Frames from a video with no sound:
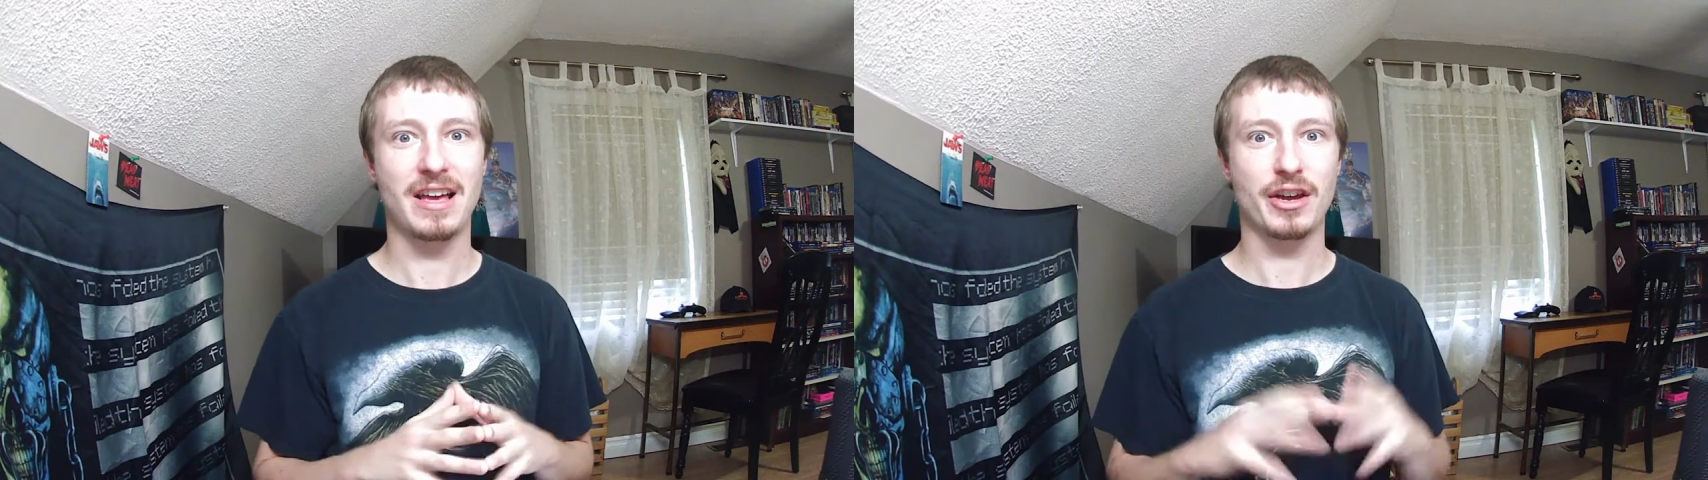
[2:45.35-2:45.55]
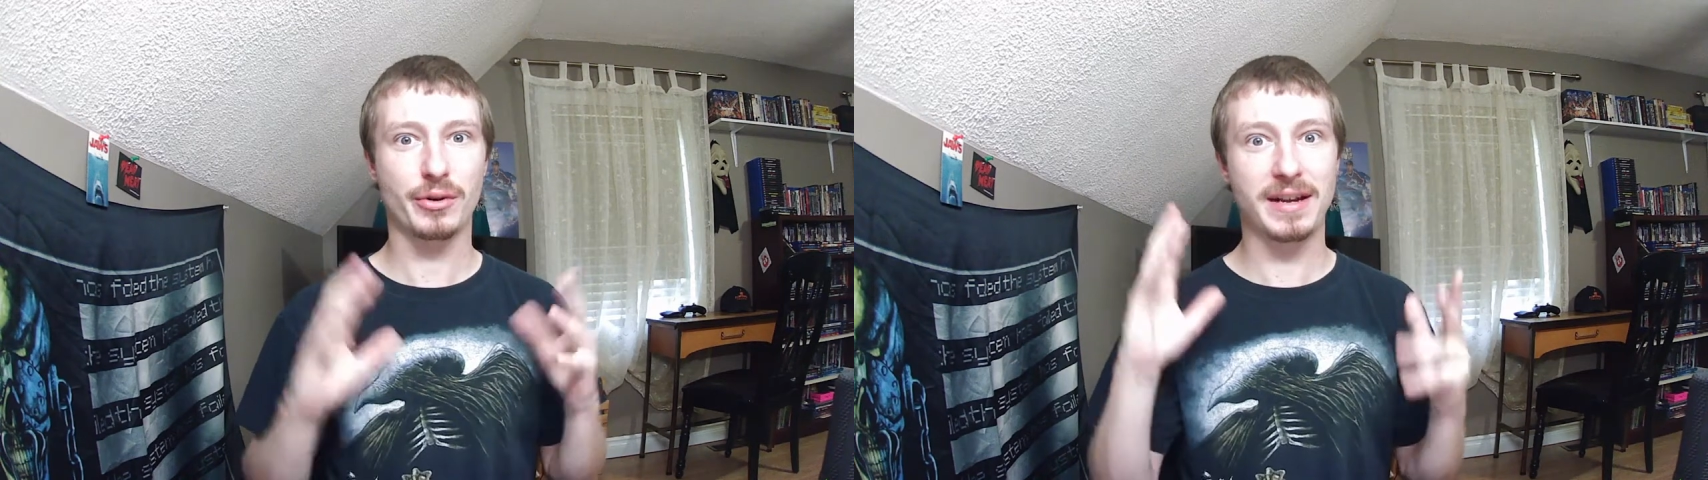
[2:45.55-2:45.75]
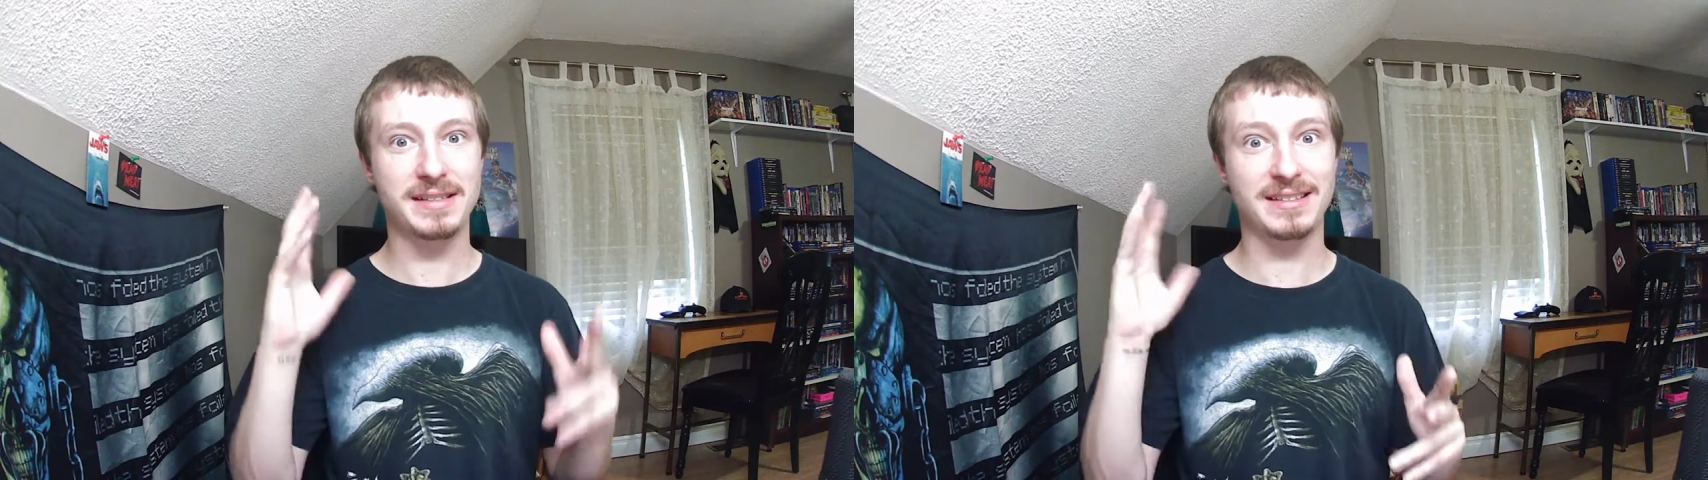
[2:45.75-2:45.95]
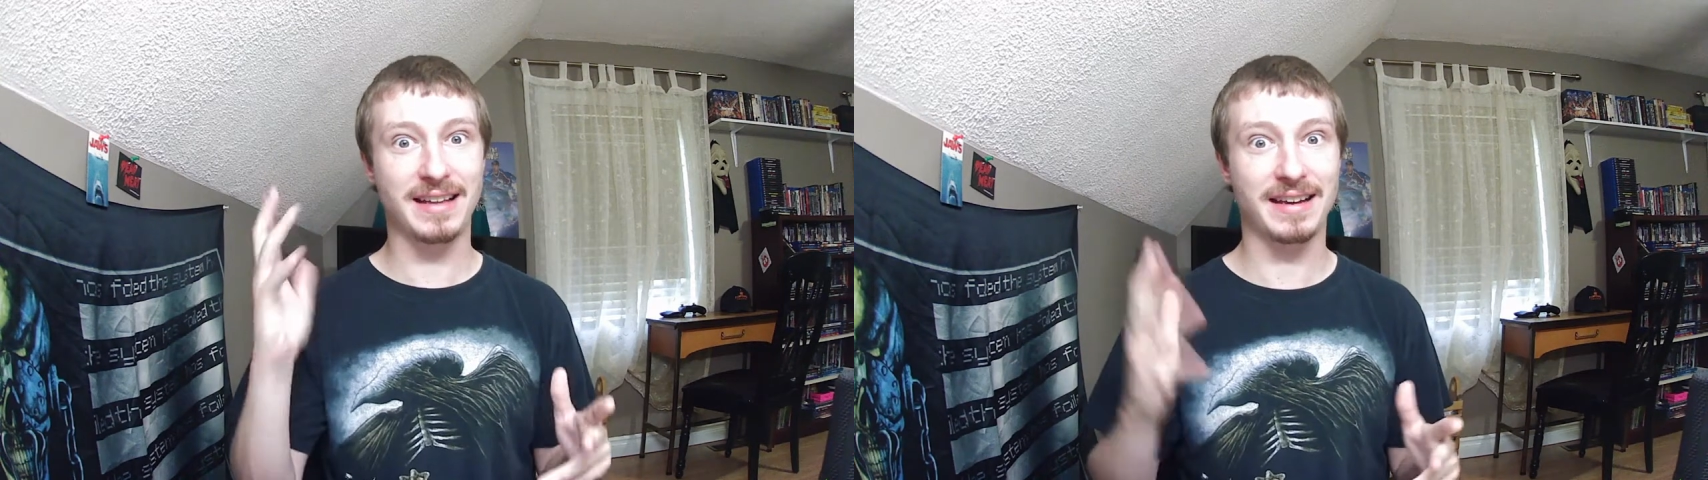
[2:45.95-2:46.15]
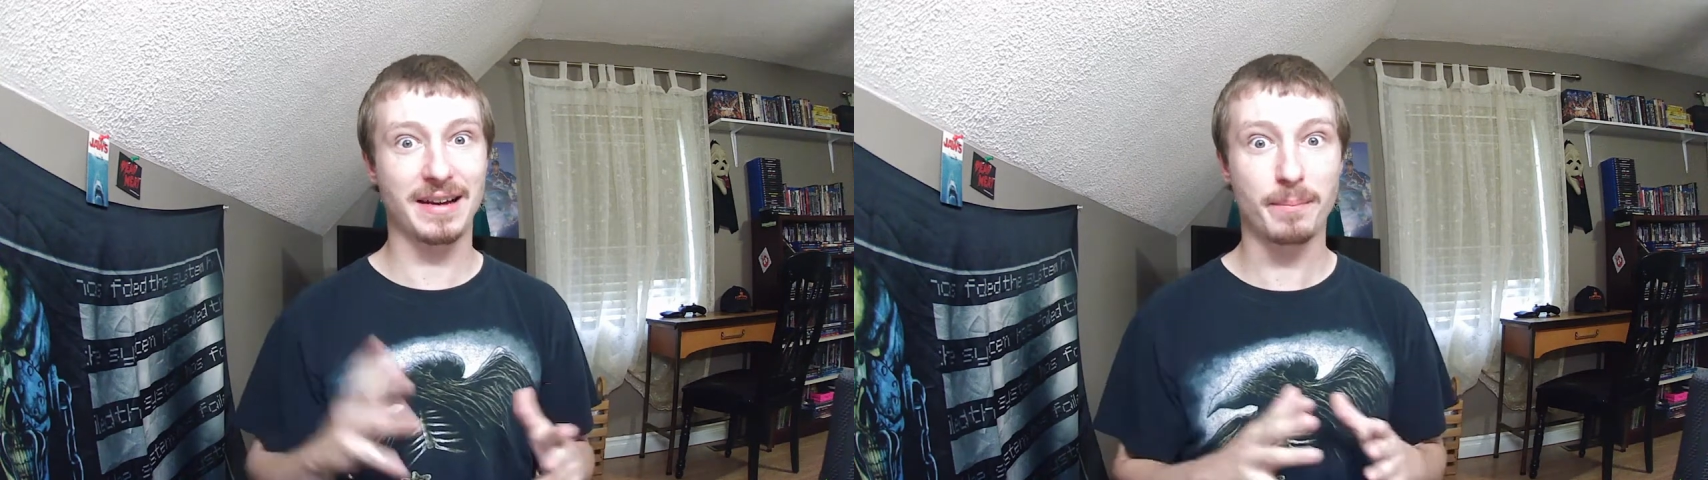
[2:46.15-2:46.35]
crazy
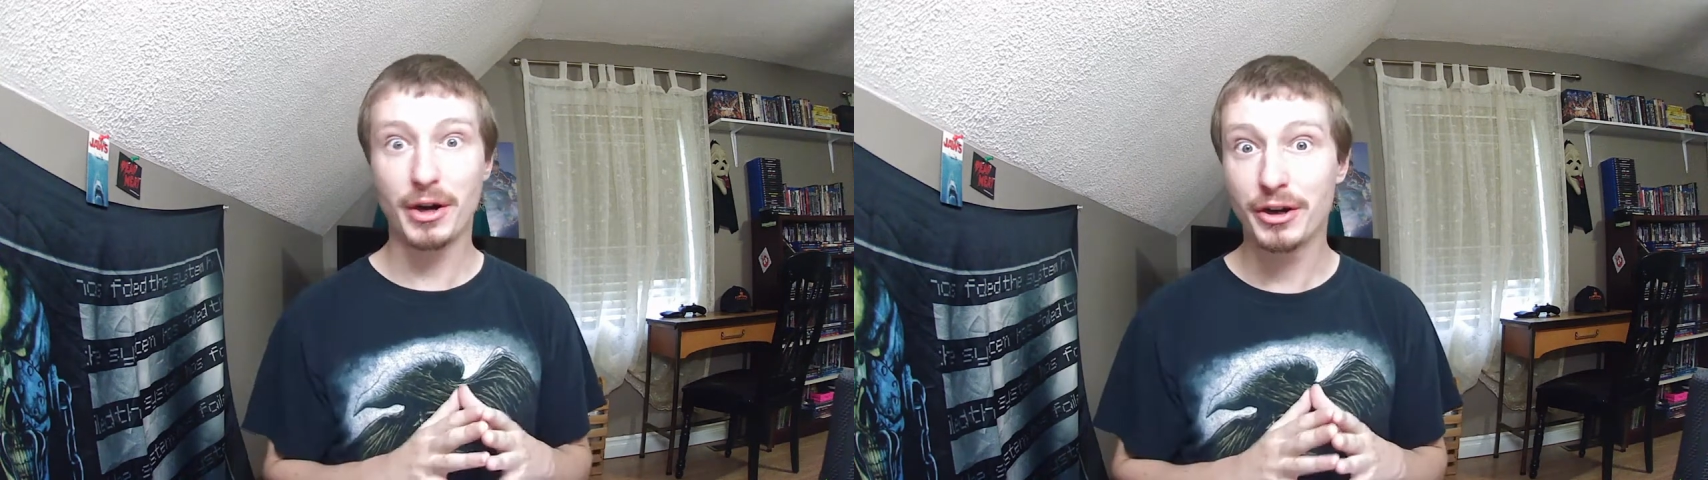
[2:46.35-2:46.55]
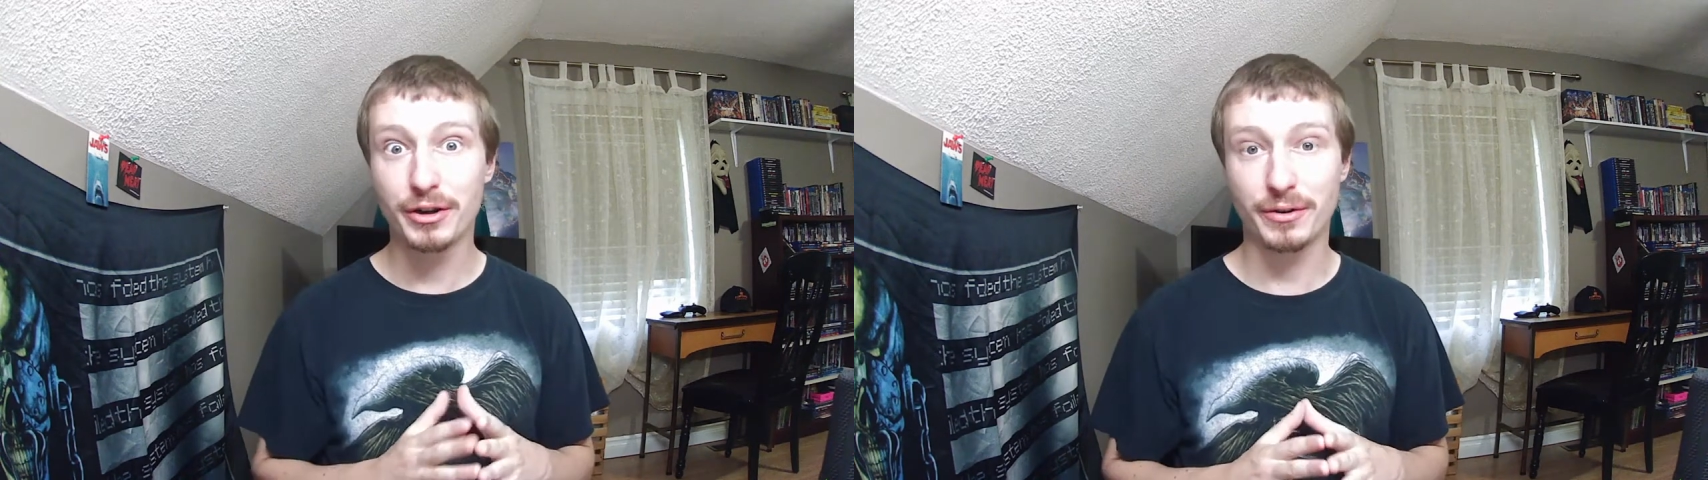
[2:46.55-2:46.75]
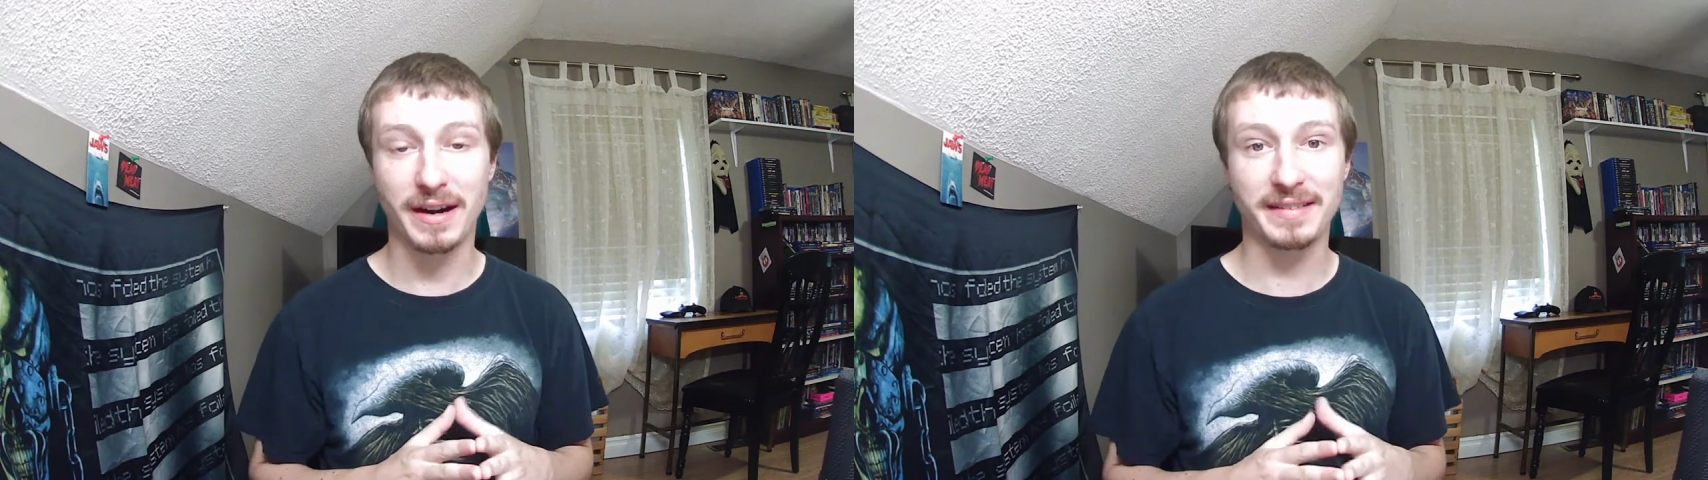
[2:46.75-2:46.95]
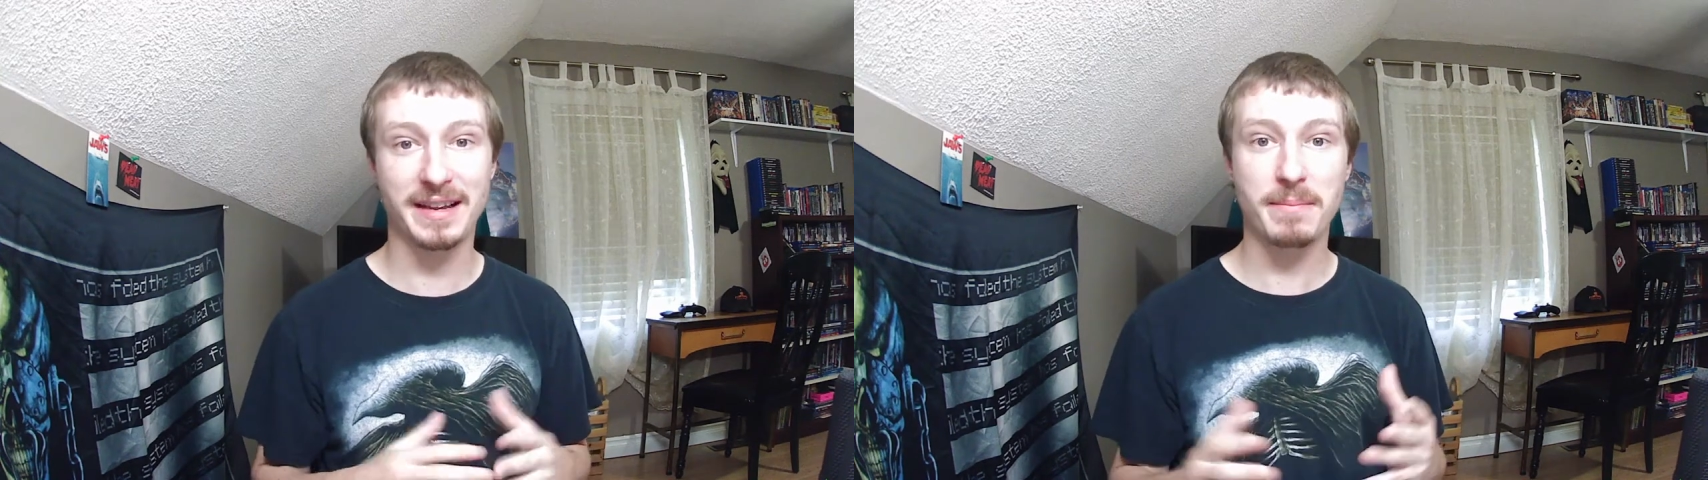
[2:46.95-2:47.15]
like a murderer or anything.